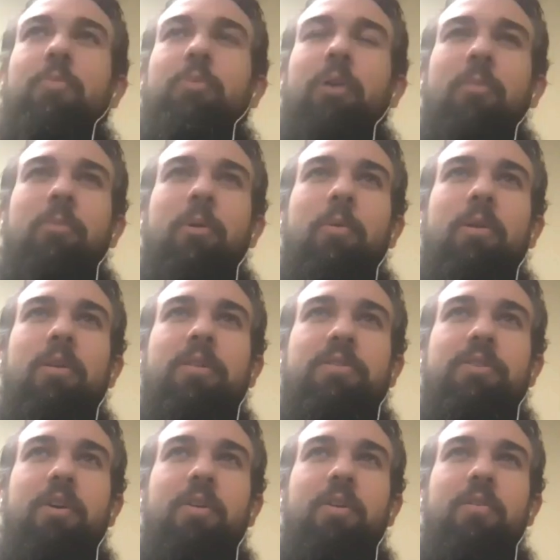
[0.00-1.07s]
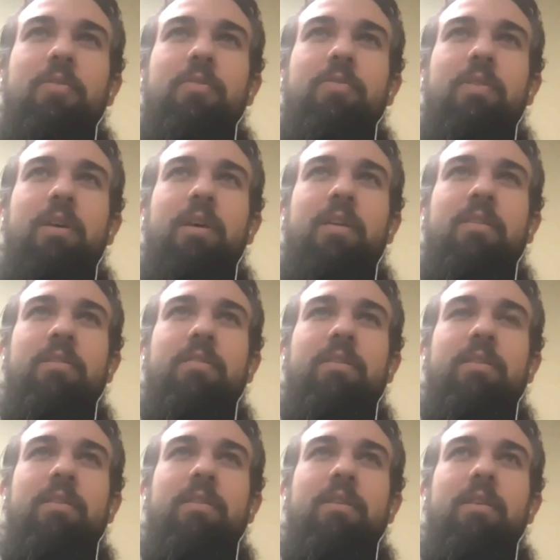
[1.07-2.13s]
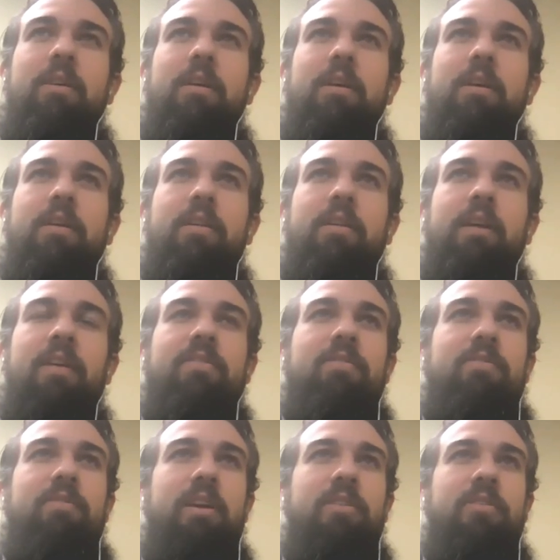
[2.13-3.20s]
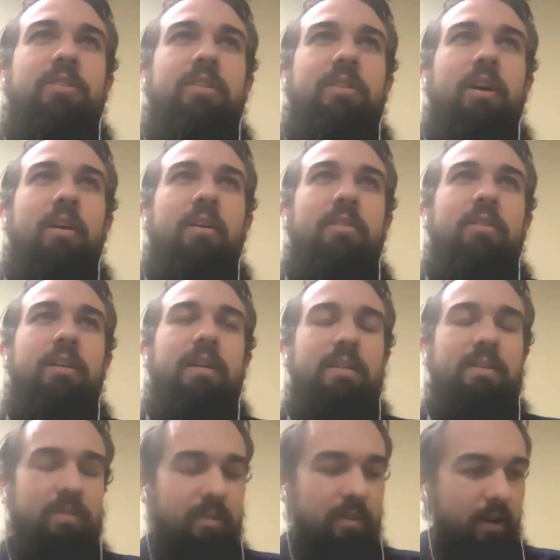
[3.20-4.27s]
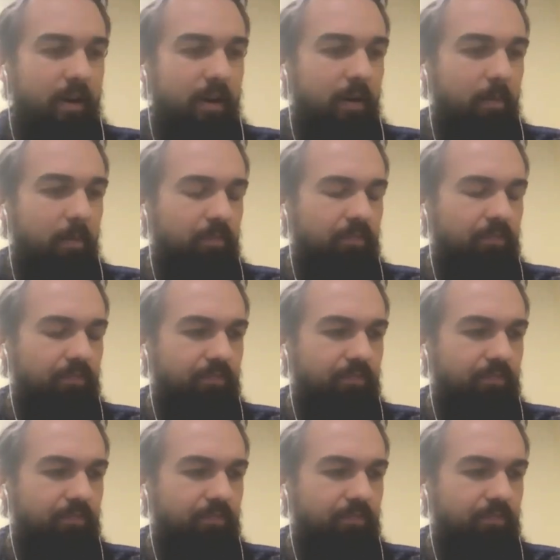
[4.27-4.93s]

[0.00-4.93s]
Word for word: problem I wanted to solve, and, and it hasn't changed a ton, is um,